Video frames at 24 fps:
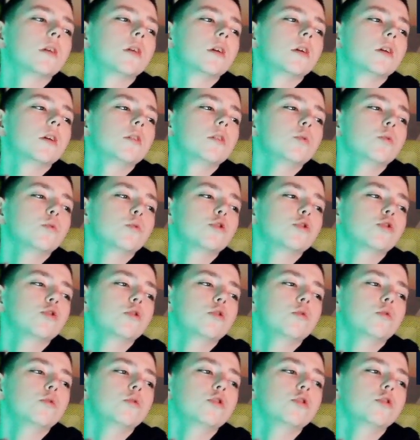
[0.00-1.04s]
Don't shoot, don't
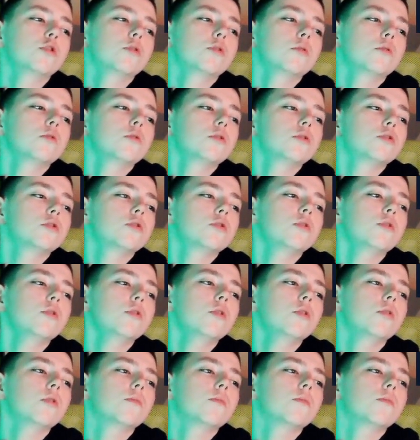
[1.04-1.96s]
shoot, don't shoot.